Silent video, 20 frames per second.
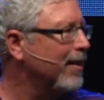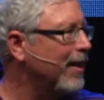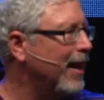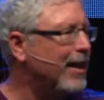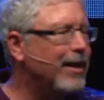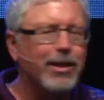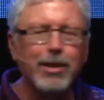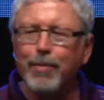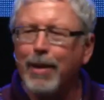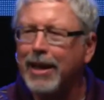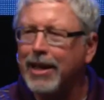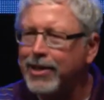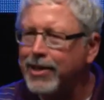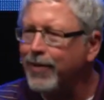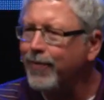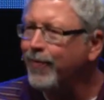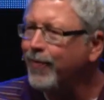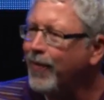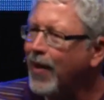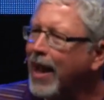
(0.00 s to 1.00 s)
That doesn't make us
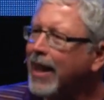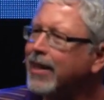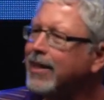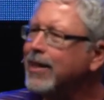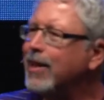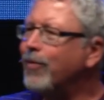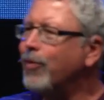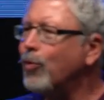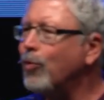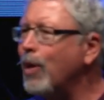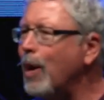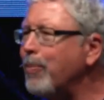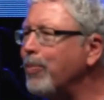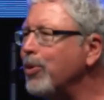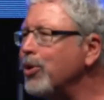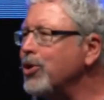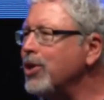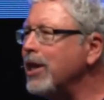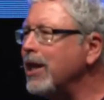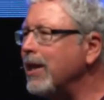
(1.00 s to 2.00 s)
effective
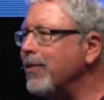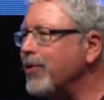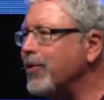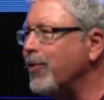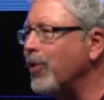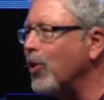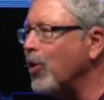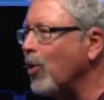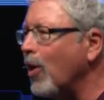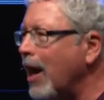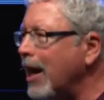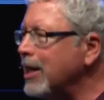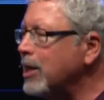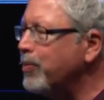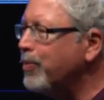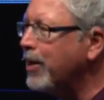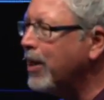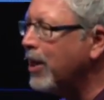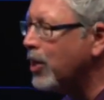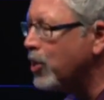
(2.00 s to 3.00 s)
representatives for
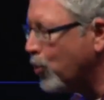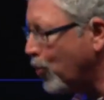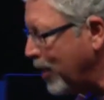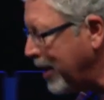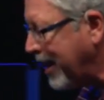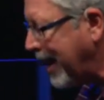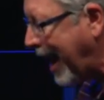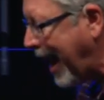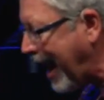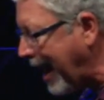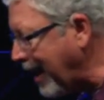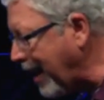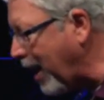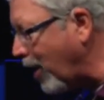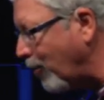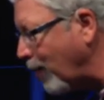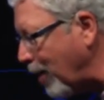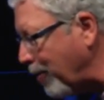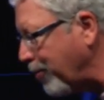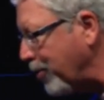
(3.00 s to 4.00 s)
Christ because we
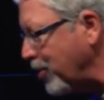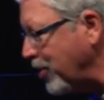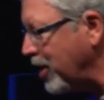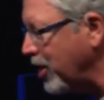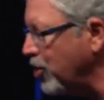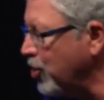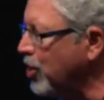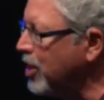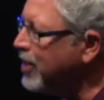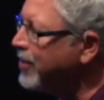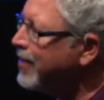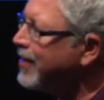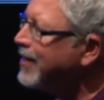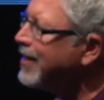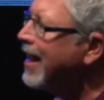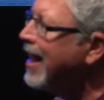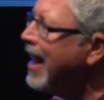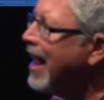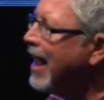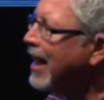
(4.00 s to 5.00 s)
cannot represent Jesus
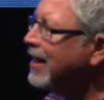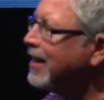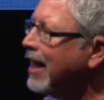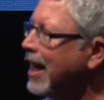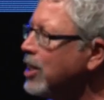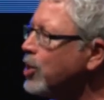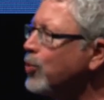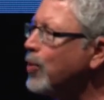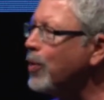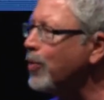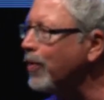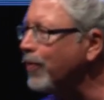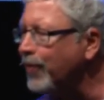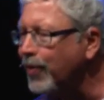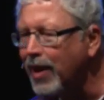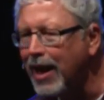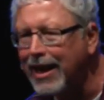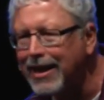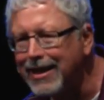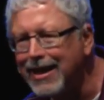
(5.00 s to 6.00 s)
unless we
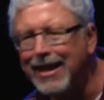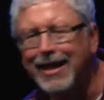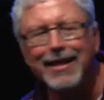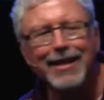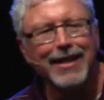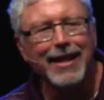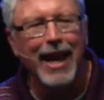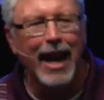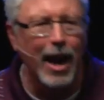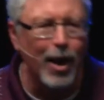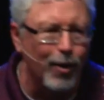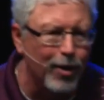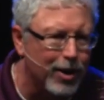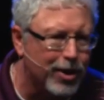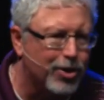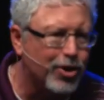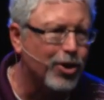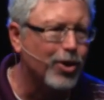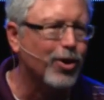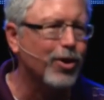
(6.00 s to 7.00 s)
reflect his
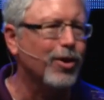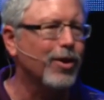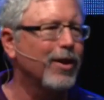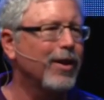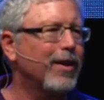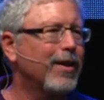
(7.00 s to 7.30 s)
character.